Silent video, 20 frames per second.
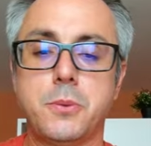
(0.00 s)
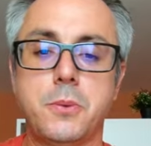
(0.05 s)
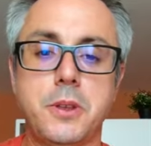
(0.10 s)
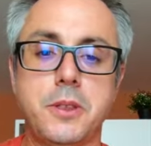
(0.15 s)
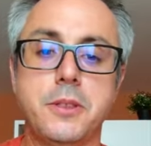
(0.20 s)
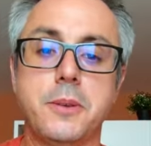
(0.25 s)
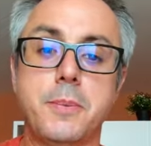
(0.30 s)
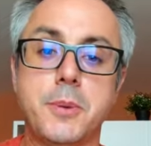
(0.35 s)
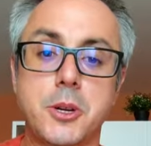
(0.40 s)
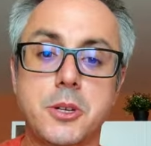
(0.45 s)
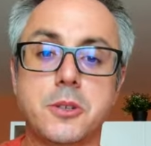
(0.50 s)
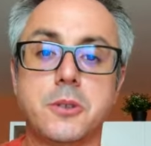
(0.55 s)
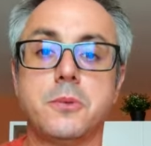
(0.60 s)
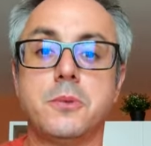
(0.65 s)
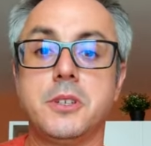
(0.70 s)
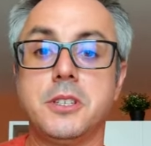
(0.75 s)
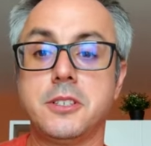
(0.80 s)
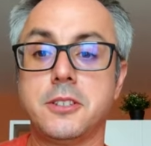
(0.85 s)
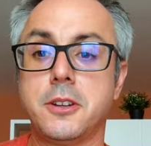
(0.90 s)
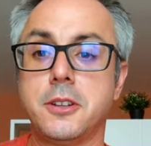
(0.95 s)
with the person
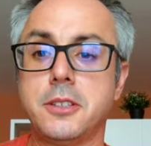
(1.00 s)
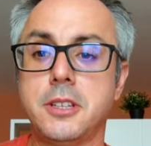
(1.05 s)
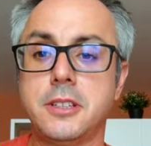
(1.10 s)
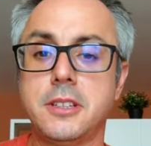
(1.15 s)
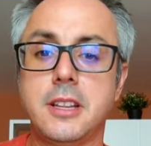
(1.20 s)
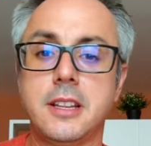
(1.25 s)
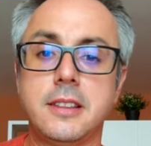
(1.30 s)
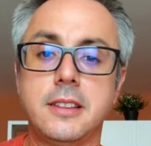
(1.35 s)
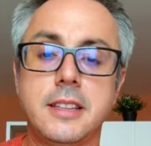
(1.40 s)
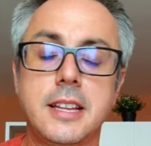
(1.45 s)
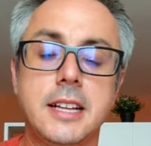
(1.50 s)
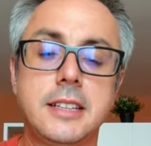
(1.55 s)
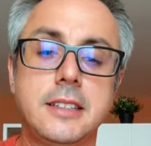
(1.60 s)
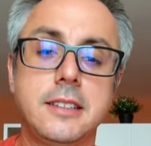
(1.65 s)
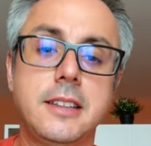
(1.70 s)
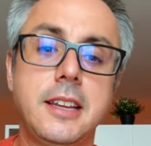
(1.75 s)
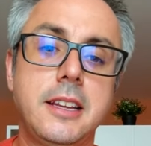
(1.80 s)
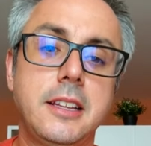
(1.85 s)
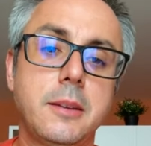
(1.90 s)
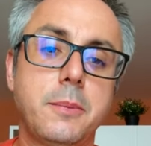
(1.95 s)
who inserted that
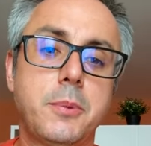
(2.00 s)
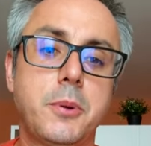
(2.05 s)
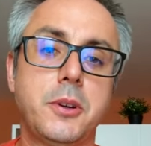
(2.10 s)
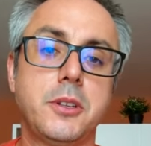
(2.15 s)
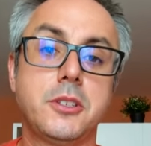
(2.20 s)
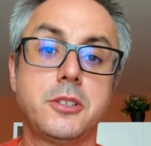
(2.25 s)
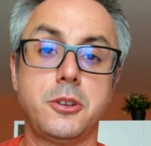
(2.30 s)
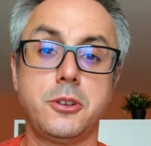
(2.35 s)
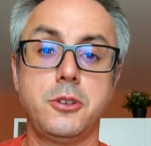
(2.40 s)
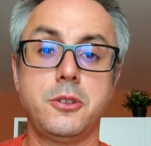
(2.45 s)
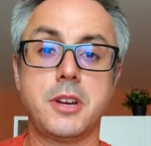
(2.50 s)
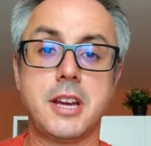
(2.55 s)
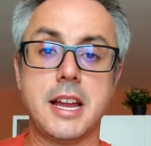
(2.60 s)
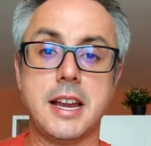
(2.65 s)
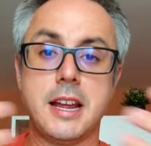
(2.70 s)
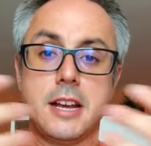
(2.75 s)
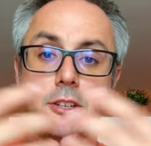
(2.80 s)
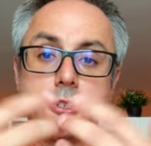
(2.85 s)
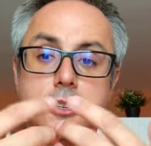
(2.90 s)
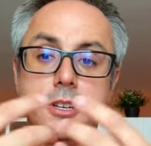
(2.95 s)
data point, so you
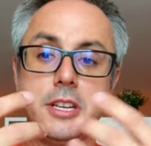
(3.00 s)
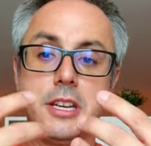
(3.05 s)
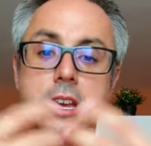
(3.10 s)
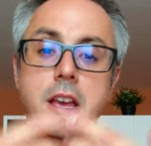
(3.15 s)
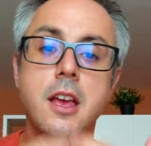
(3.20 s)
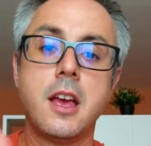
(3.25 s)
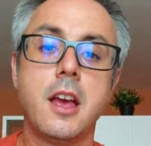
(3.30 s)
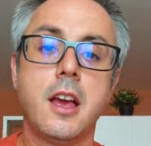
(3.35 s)
can actually